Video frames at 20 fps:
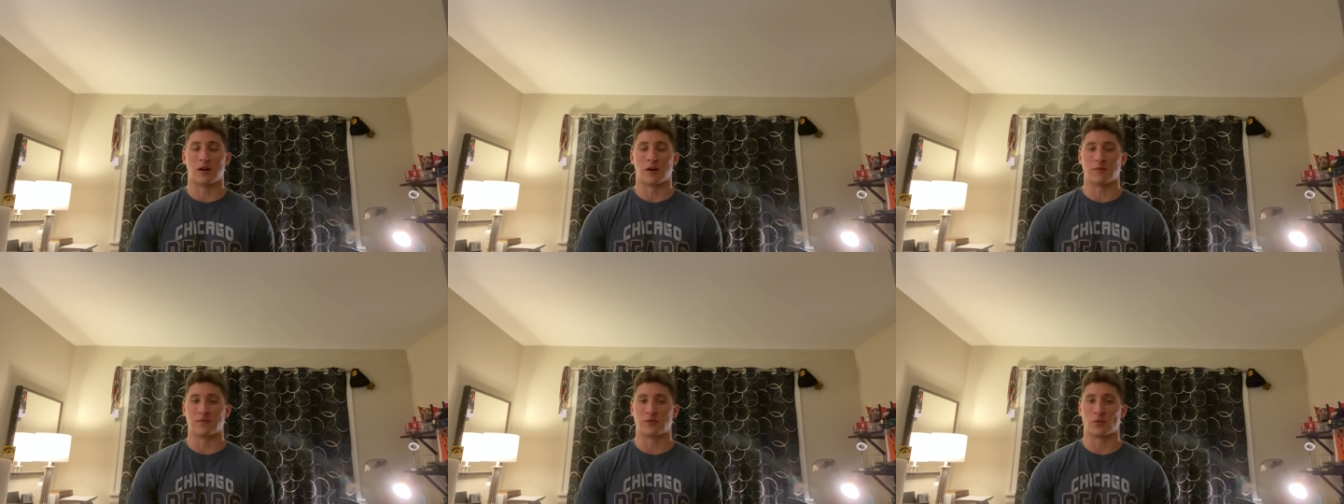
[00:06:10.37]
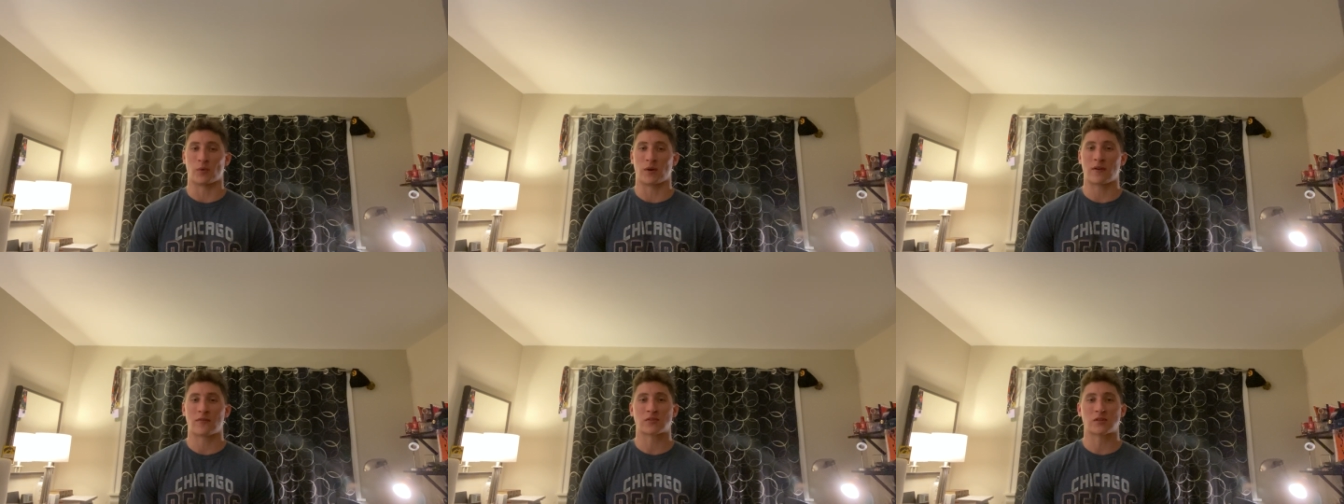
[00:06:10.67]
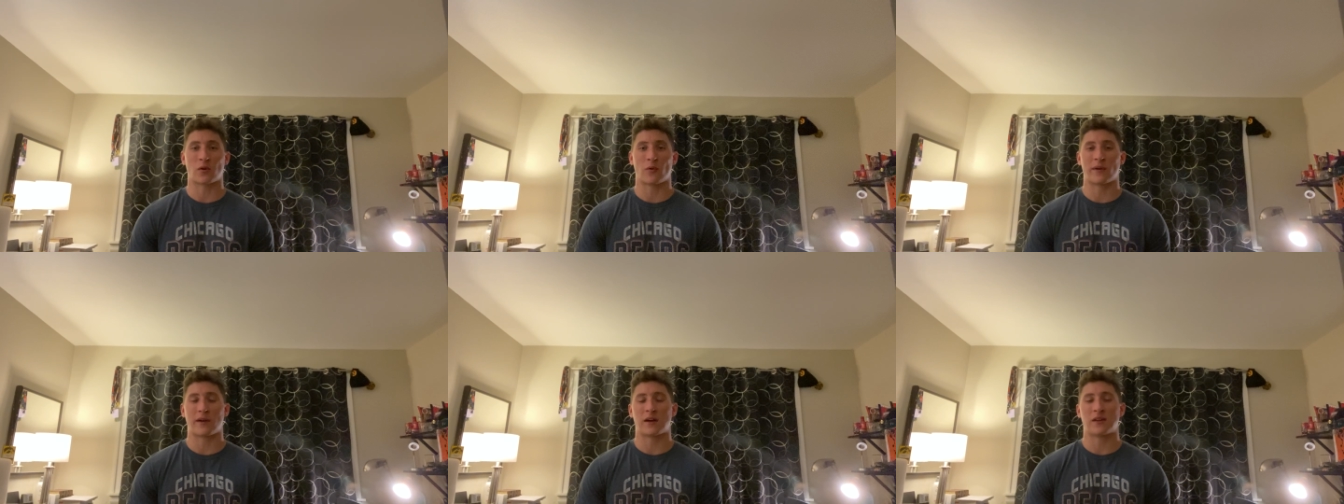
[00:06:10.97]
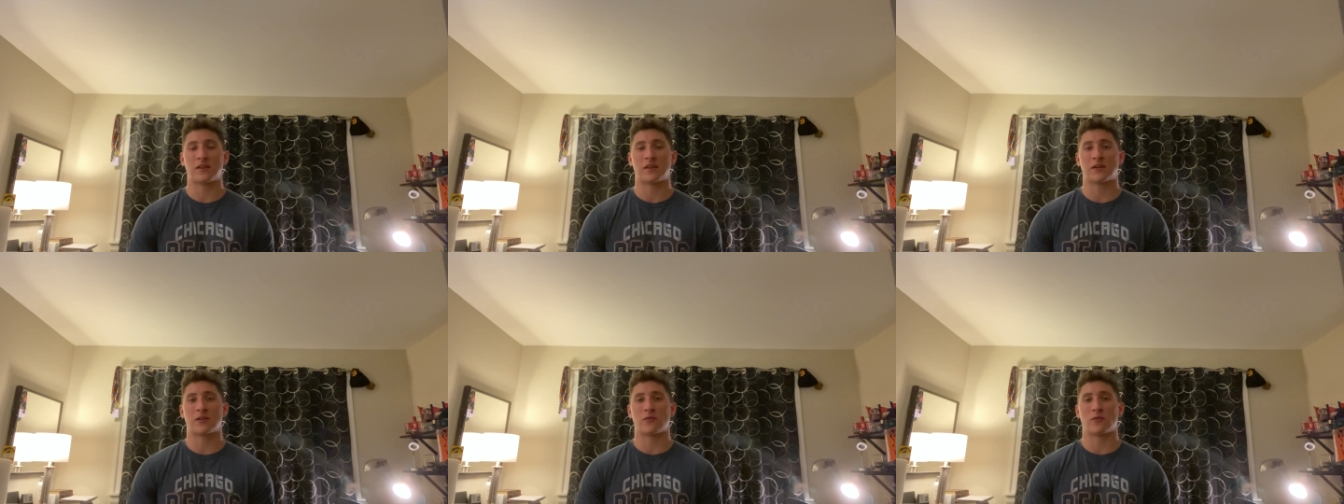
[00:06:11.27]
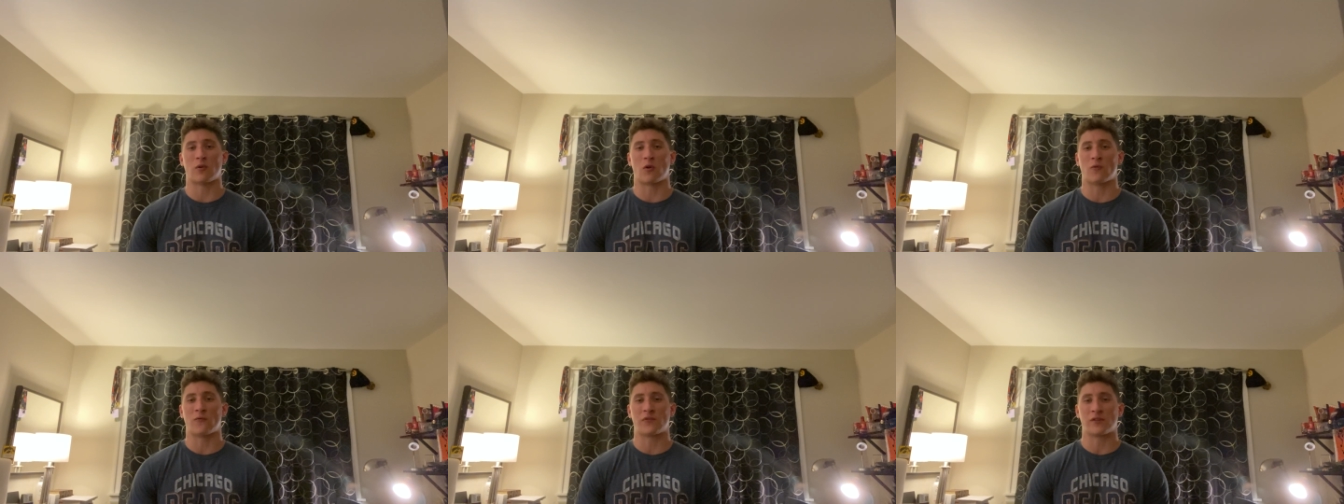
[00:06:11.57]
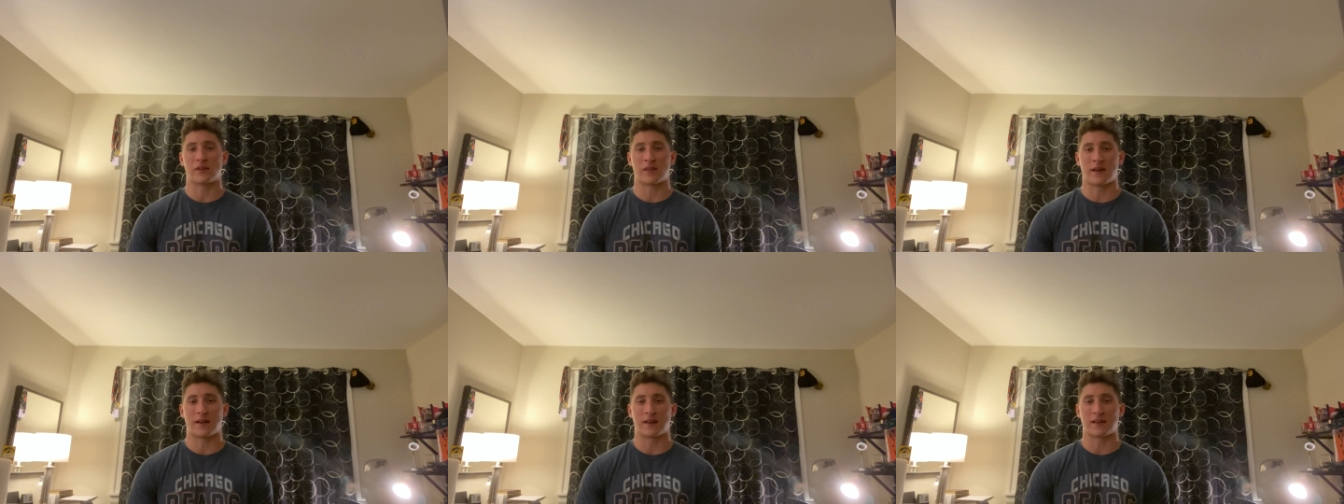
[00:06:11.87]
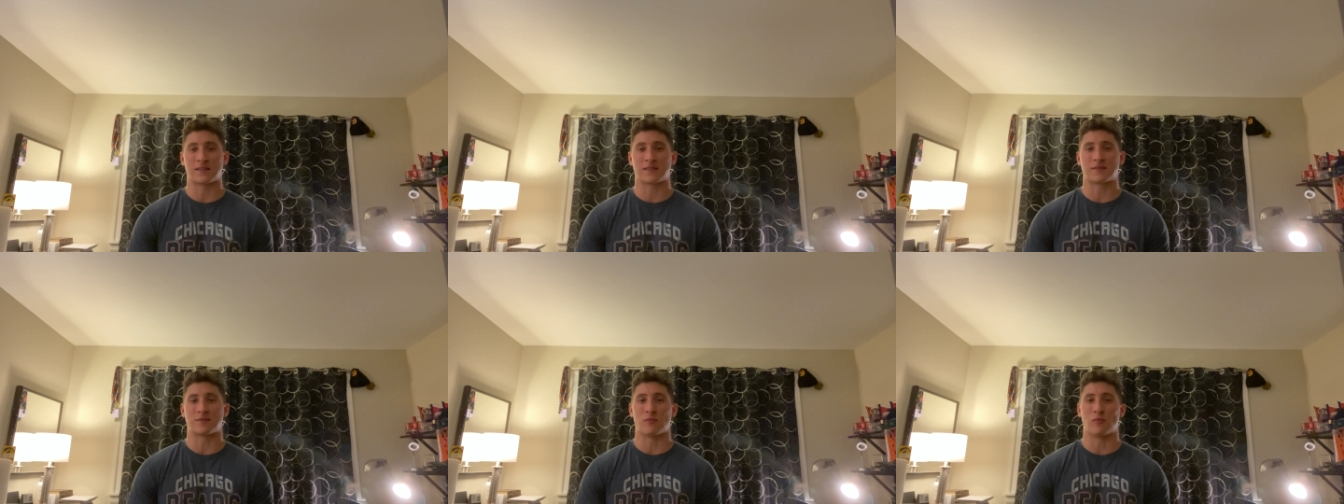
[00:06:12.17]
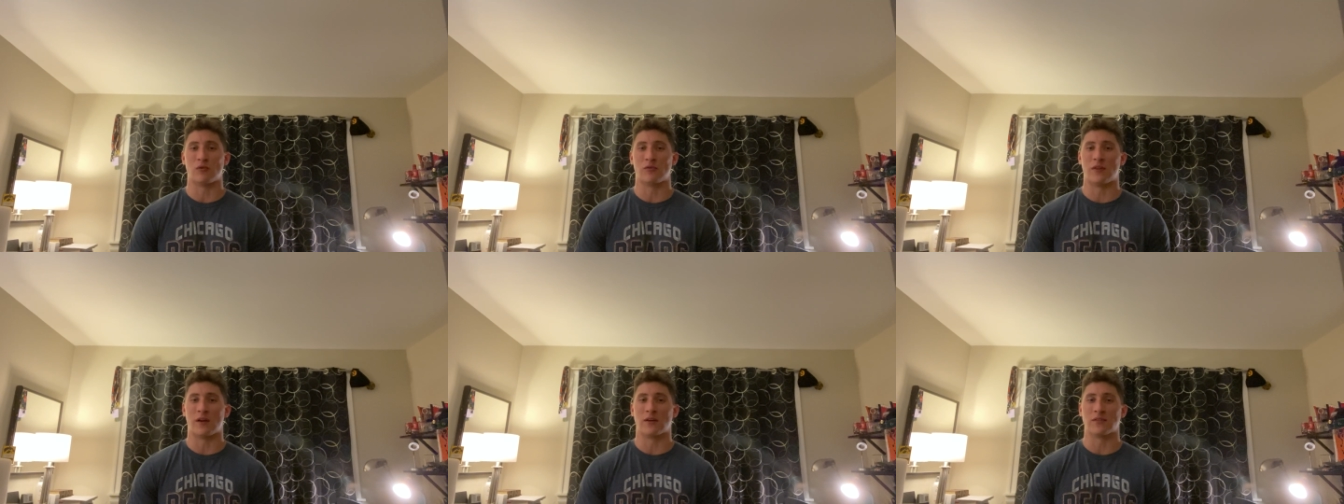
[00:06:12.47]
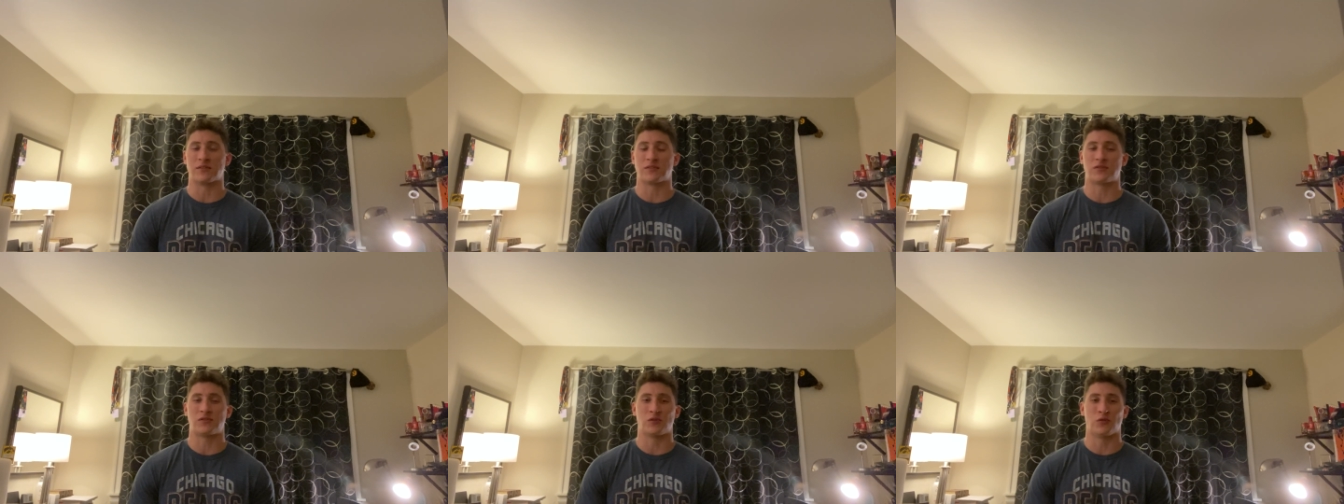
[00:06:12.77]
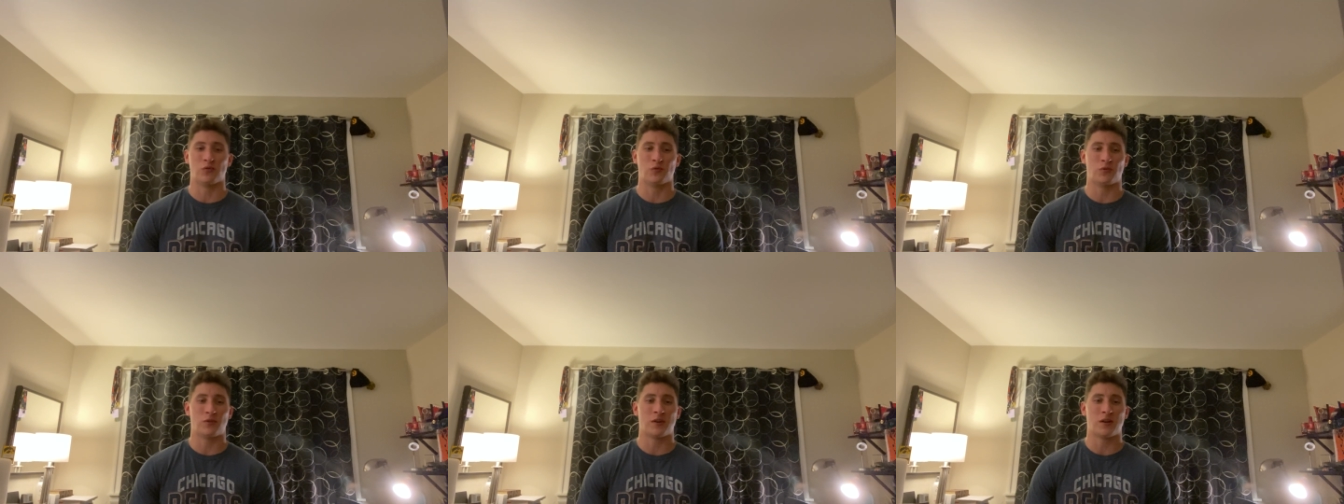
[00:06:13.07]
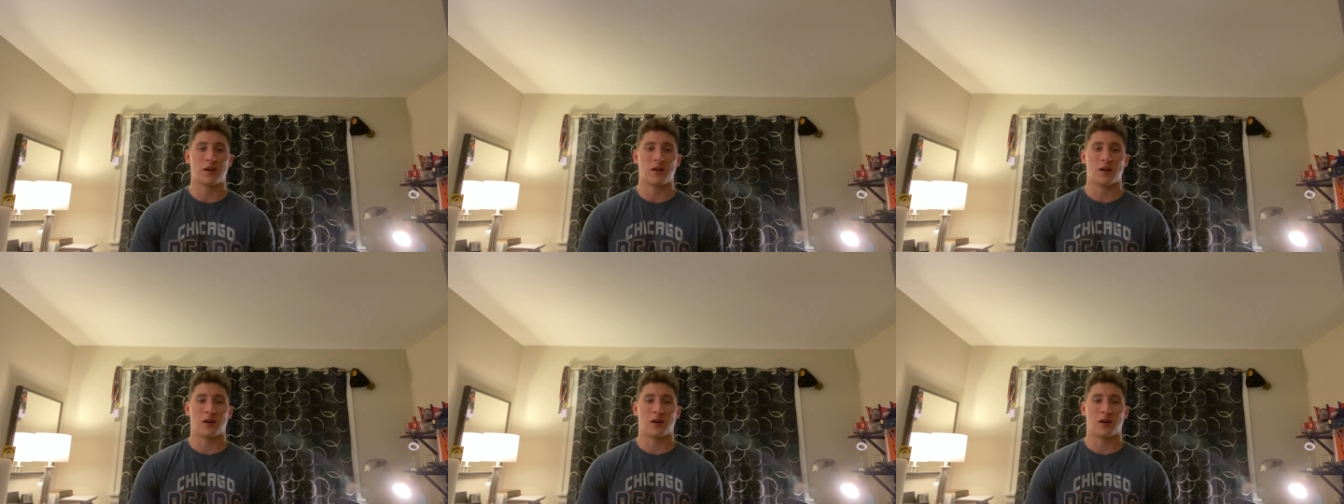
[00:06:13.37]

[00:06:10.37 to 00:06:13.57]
So whatever's going on there, hopefully that gets smoothed out soon.